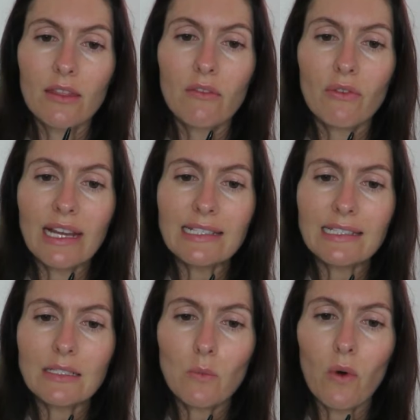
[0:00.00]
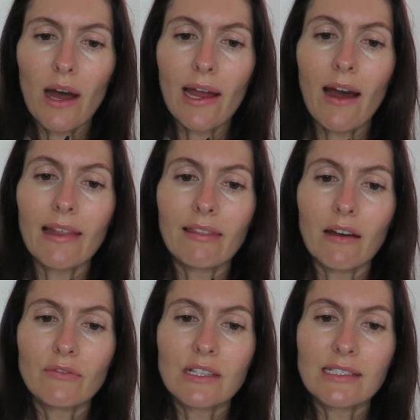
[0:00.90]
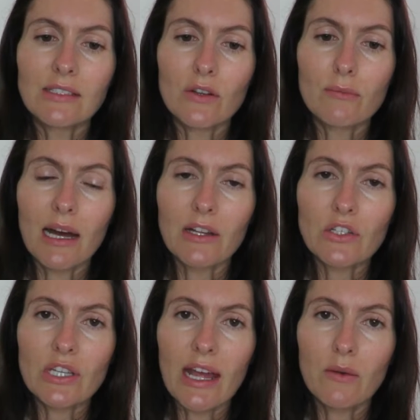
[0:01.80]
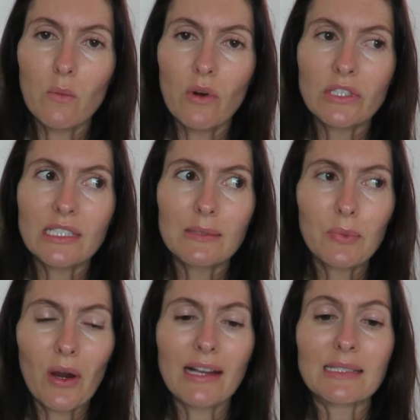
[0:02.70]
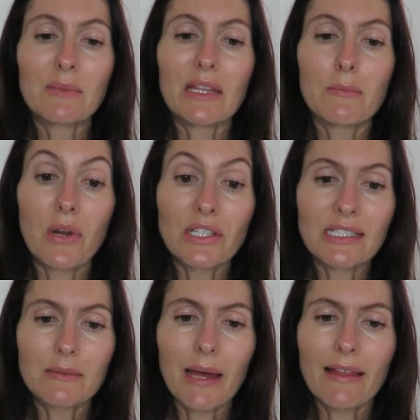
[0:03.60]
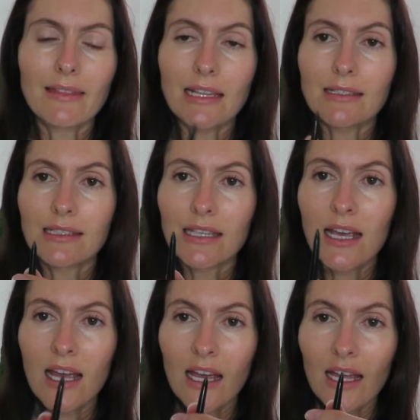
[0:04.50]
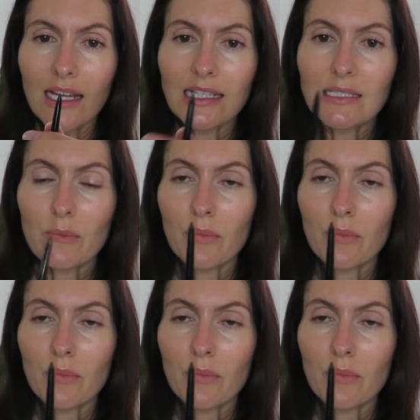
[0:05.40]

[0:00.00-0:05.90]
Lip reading: The reason why I love this so much, and what surprised me the most about this, is